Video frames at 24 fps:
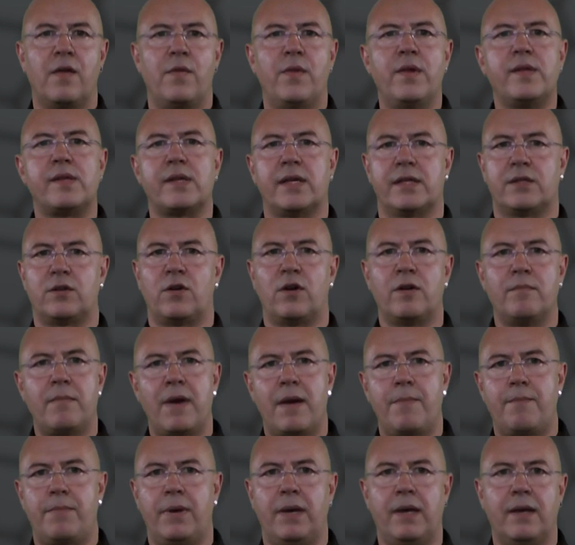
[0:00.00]
This add-on
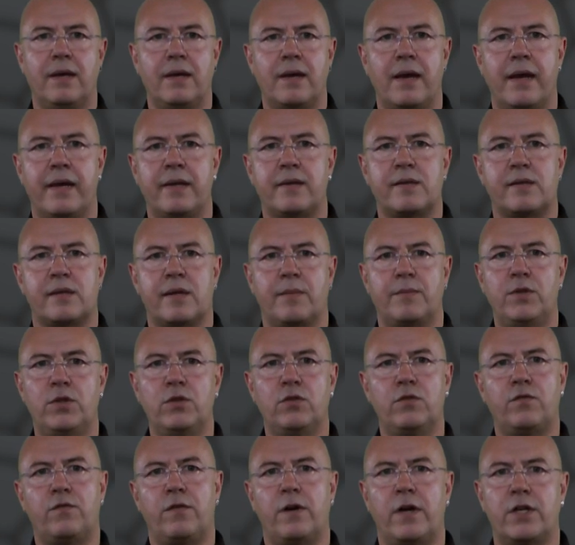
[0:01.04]
mapping adds some
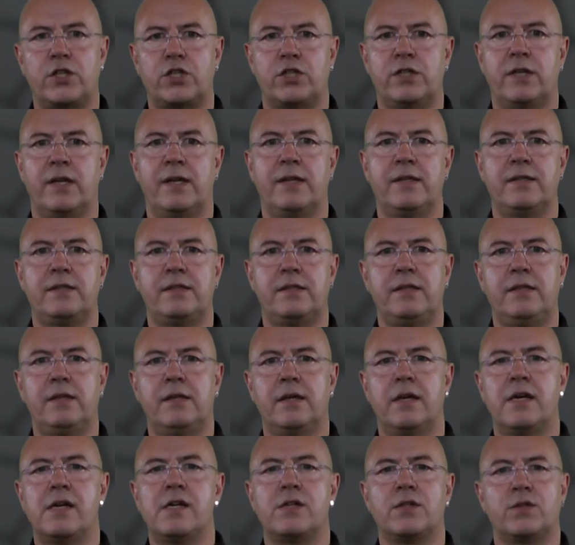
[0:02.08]
new
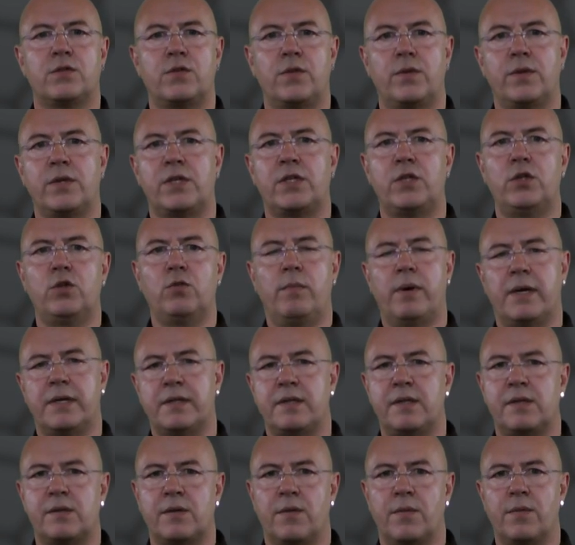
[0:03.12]
functionality to the cue
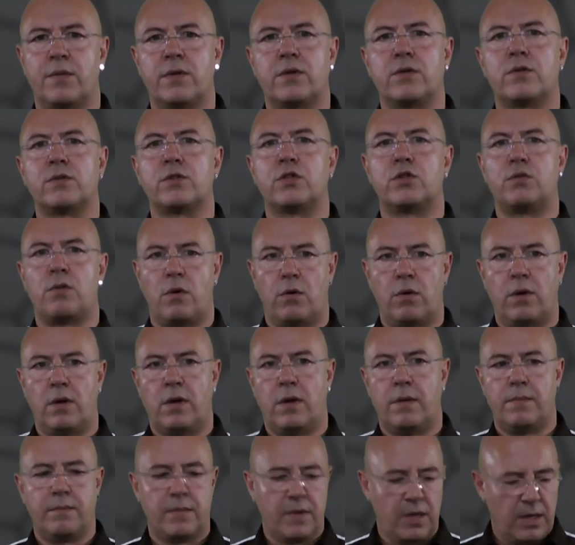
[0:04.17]
buttons on the
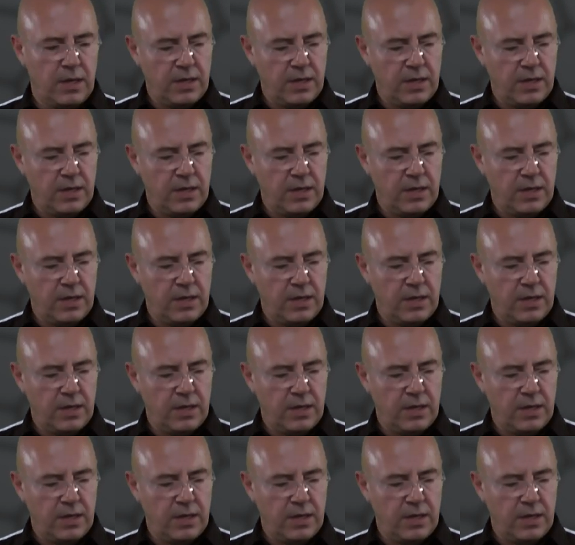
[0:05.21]
controller.